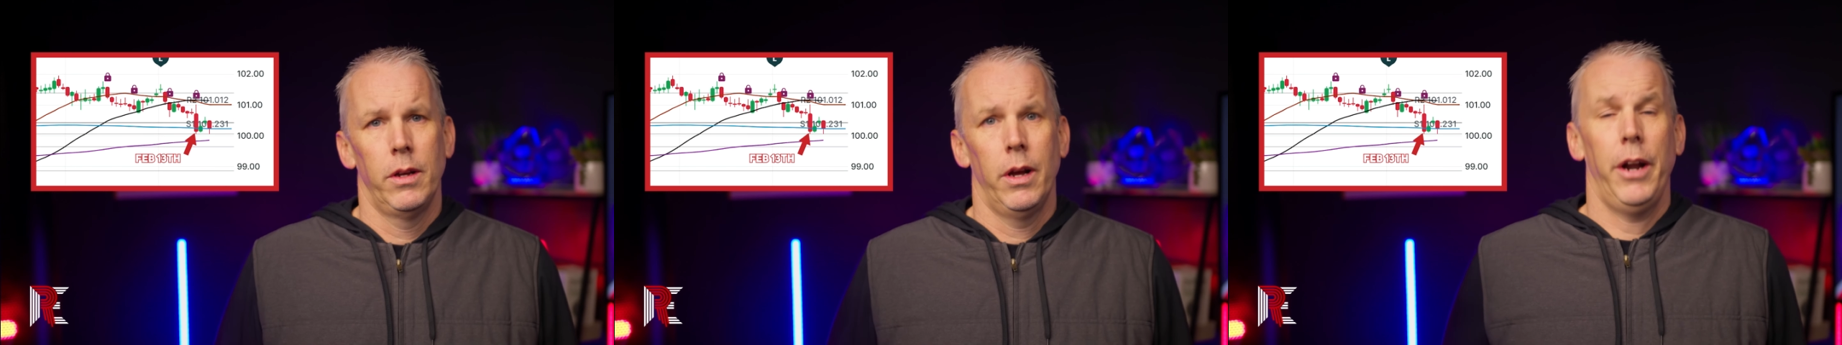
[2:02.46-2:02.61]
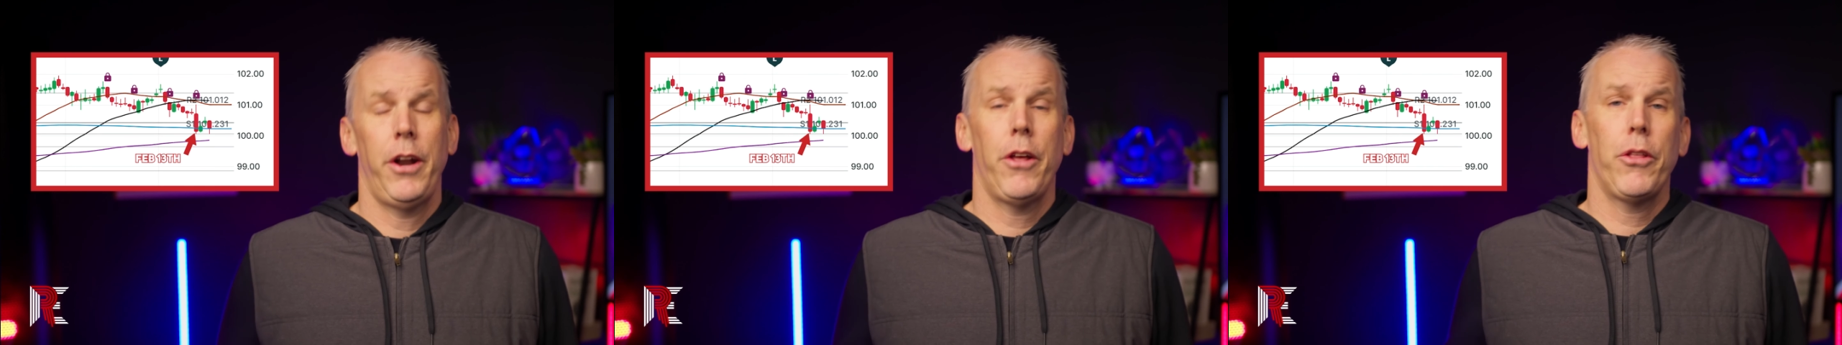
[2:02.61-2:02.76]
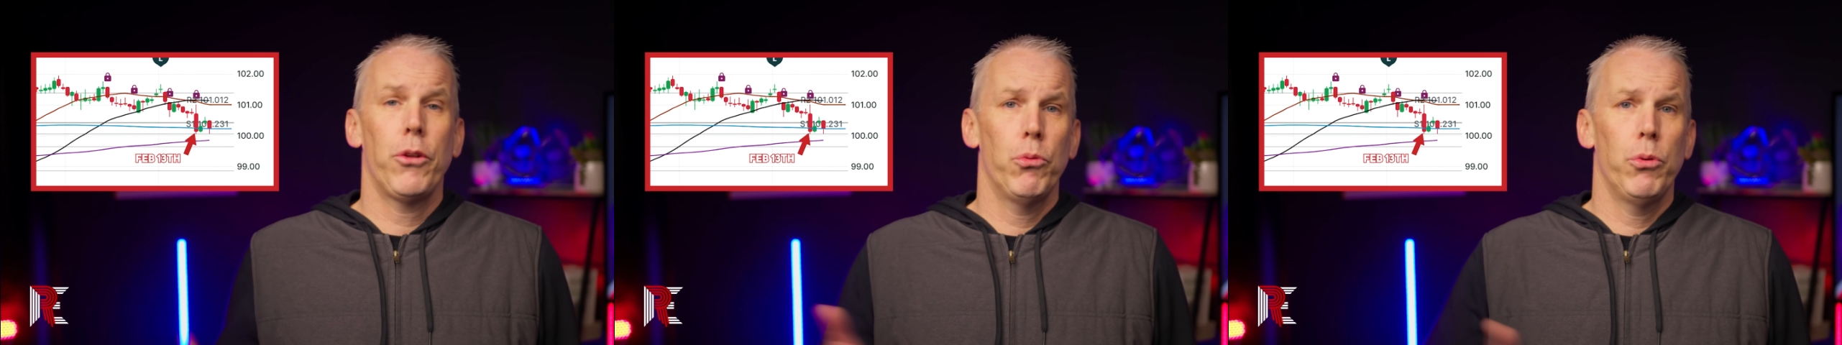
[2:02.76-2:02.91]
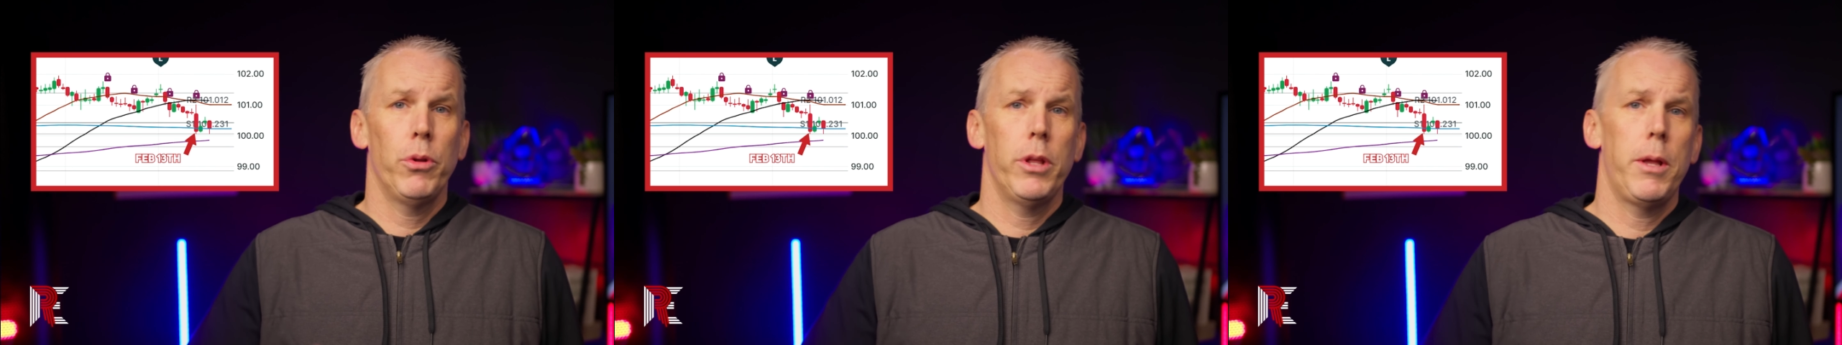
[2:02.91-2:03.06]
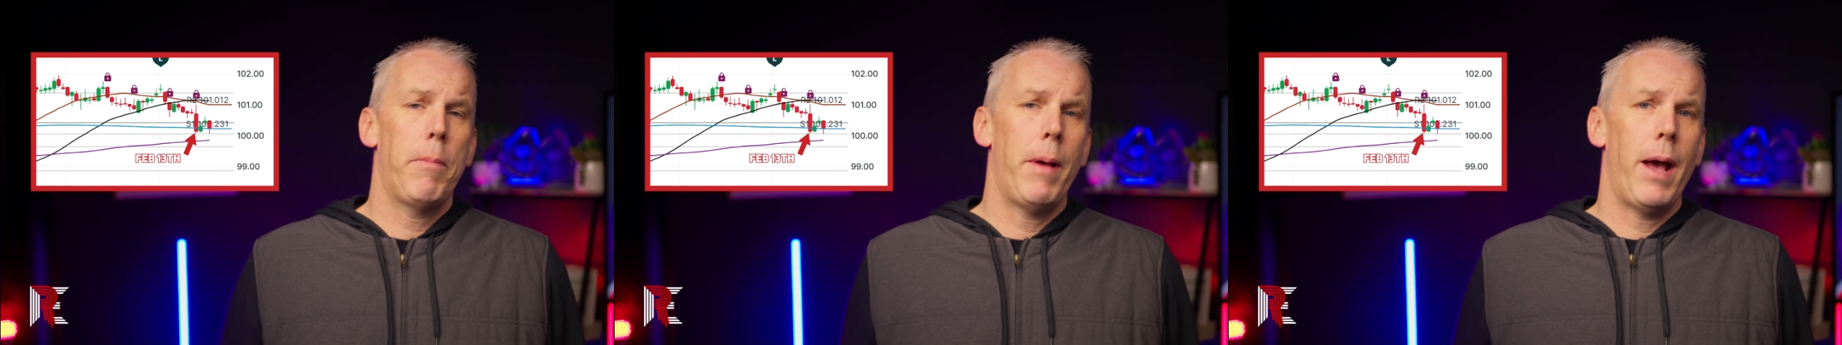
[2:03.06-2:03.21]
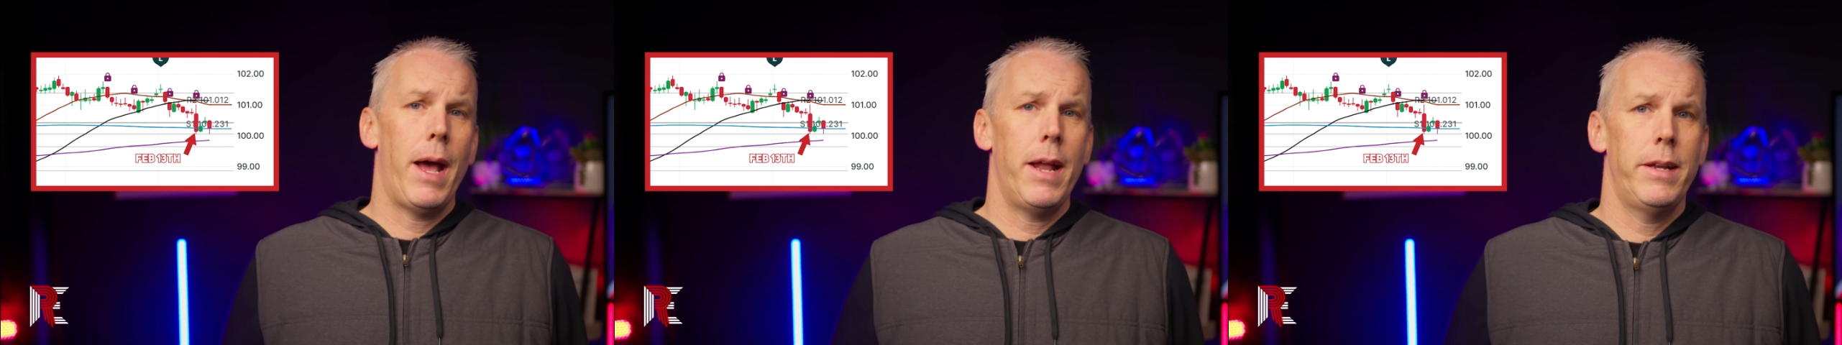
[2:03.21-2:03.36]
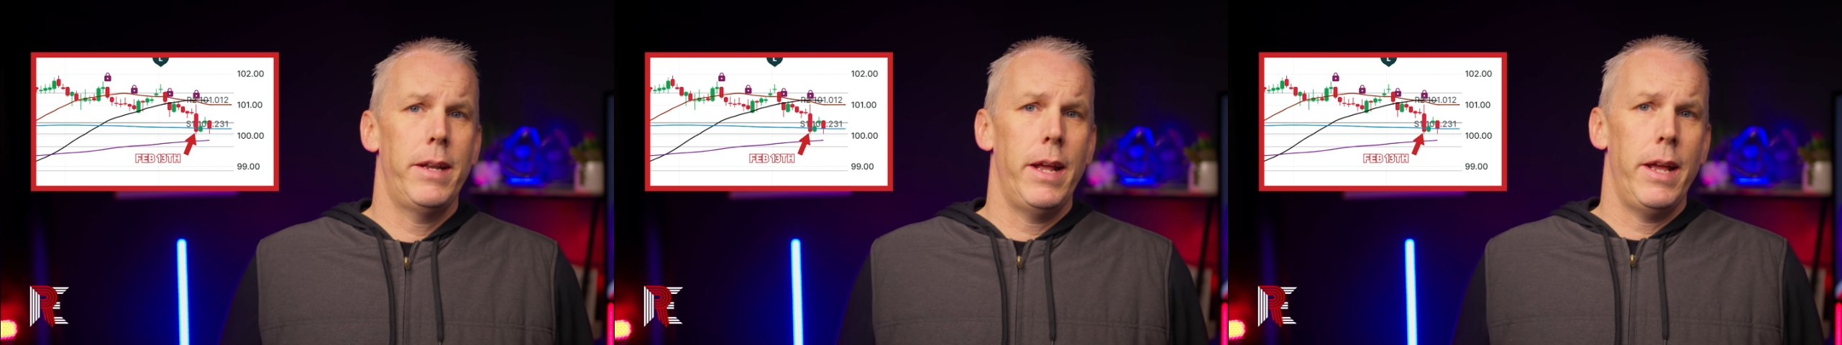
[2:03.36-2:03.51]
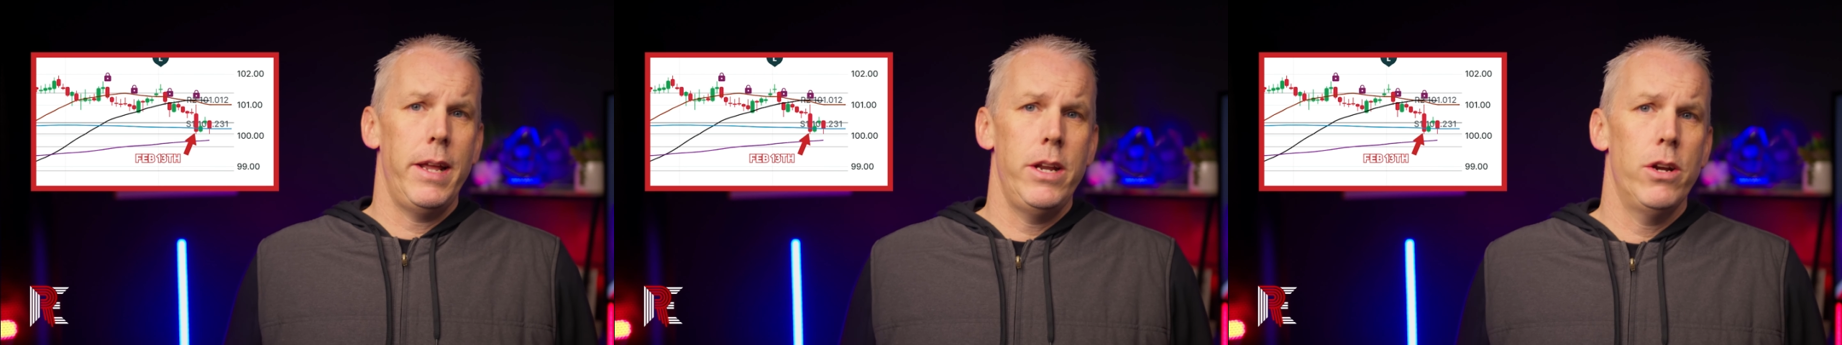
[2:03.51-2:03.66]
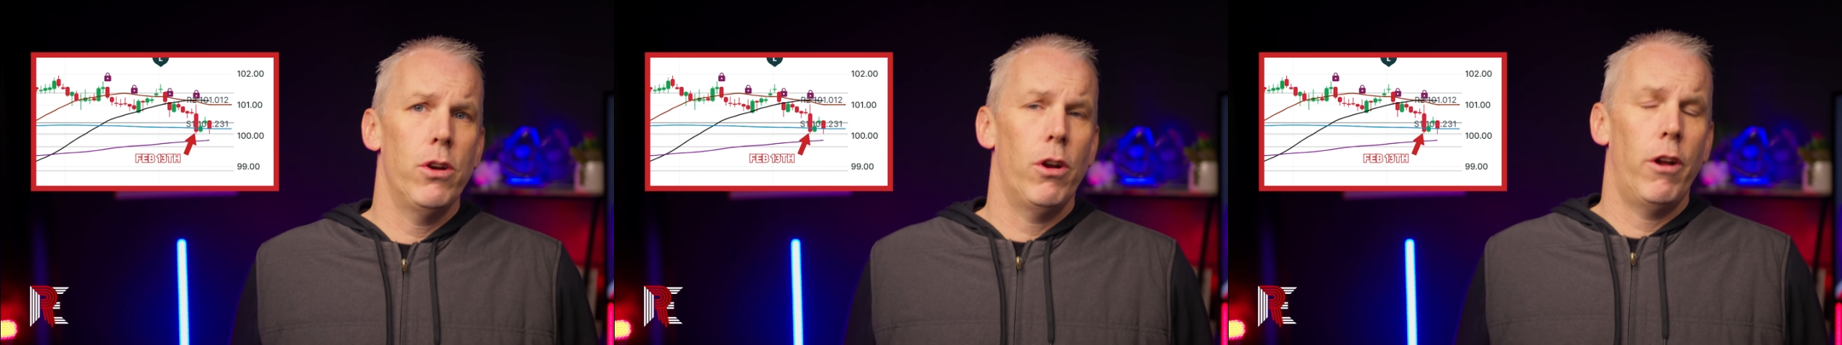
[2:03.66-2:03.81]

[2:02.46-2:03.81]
Another really bad day here